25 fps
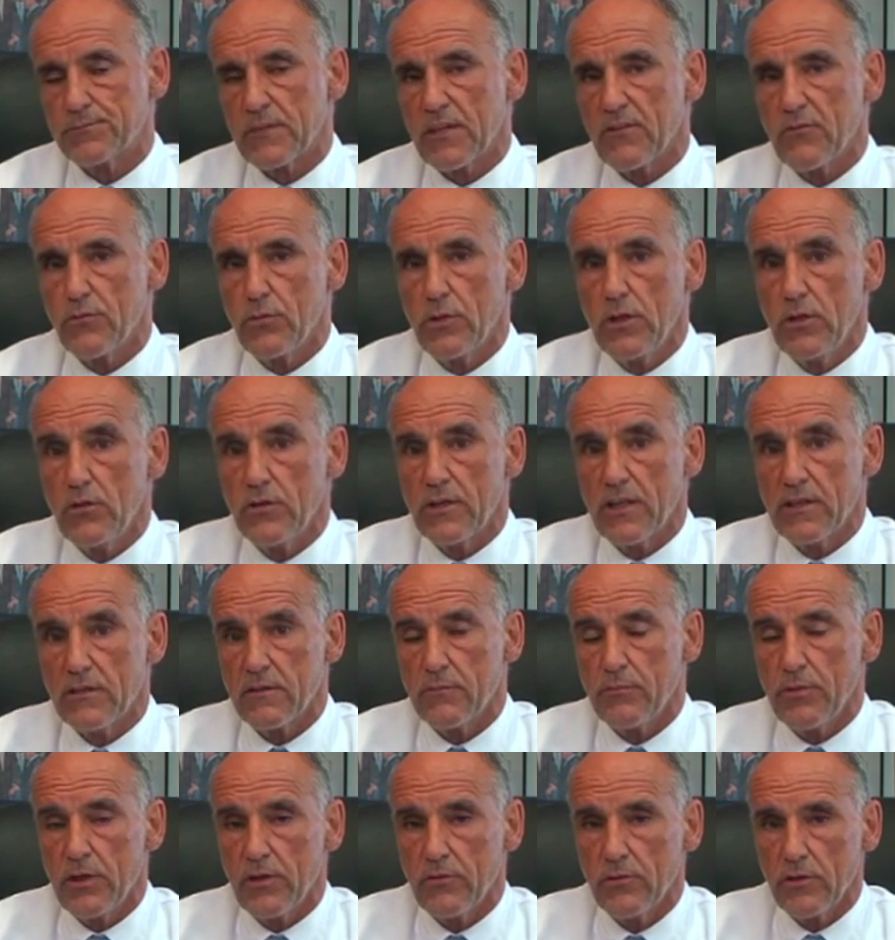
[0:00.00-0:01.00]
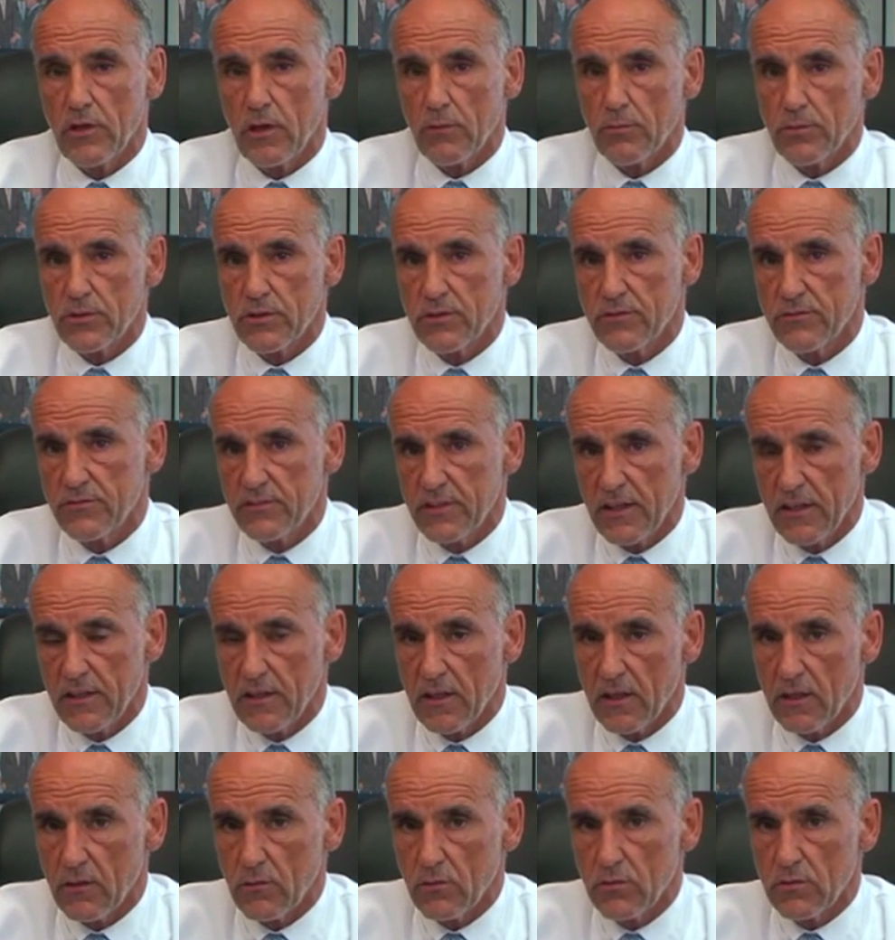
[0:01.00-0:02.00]
If we look at the perioperative
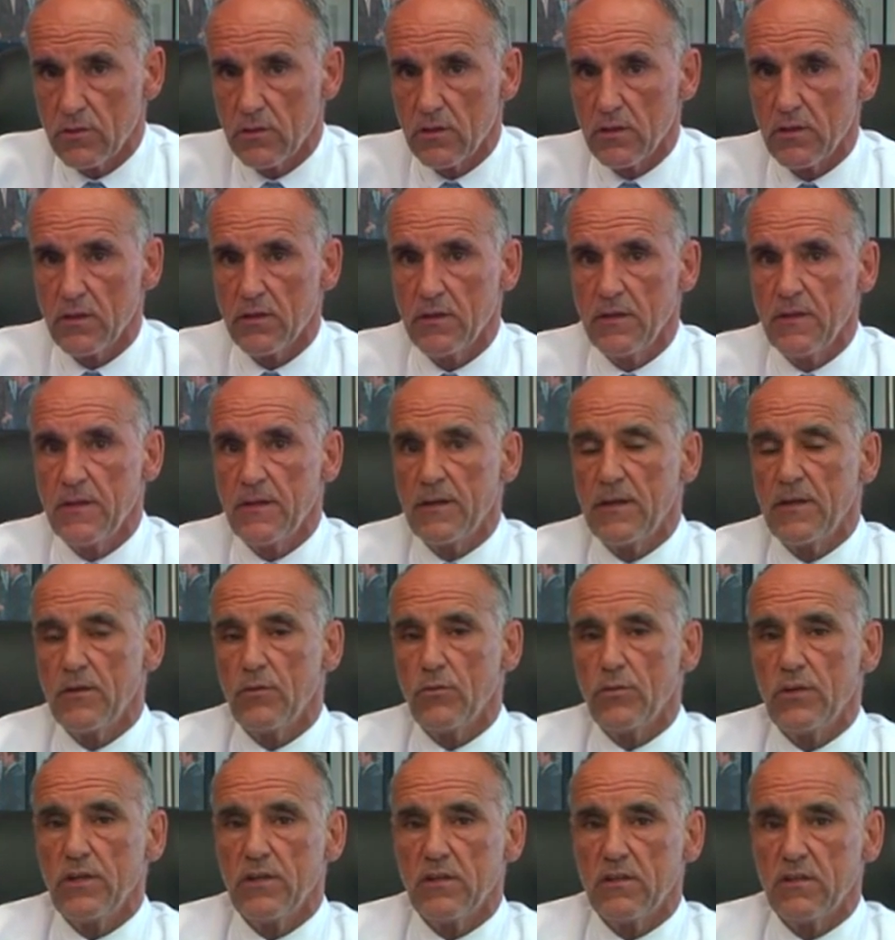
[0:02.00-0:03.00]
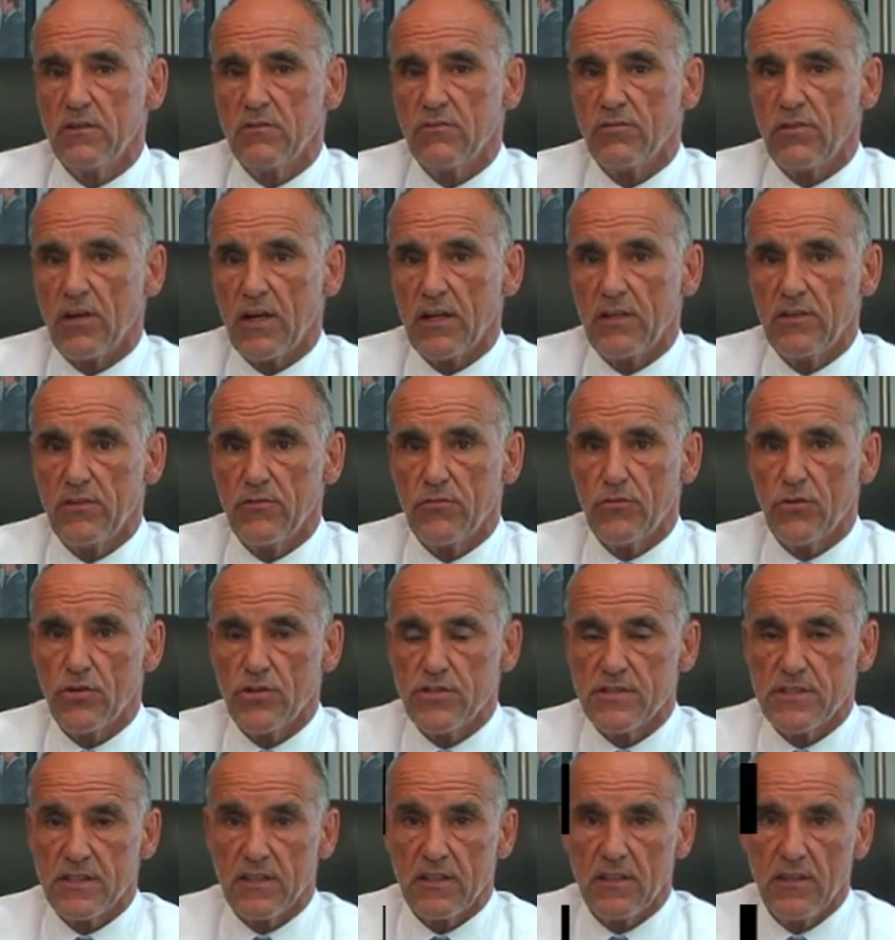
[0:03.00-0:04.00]
data, we can find the
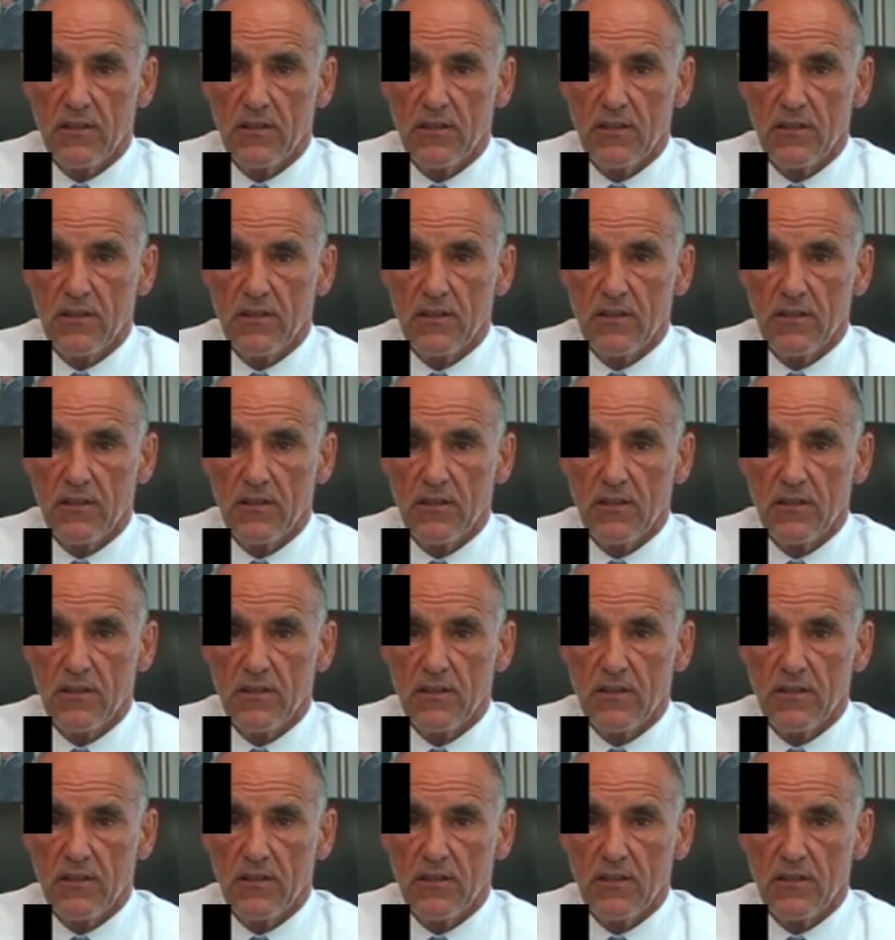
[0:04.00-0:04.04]
first